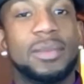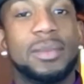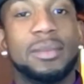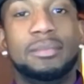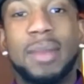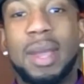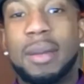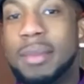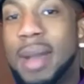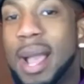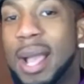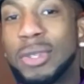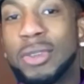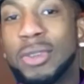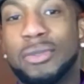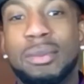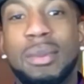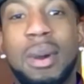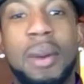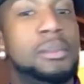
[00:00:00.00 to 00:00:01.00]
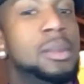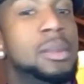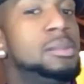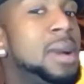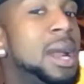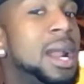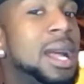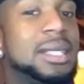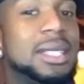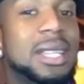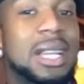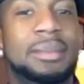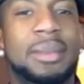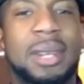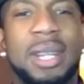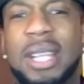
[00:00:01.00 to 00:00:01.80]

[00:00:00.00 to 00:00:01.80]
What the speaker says: Me buy stuff, my mother tell me,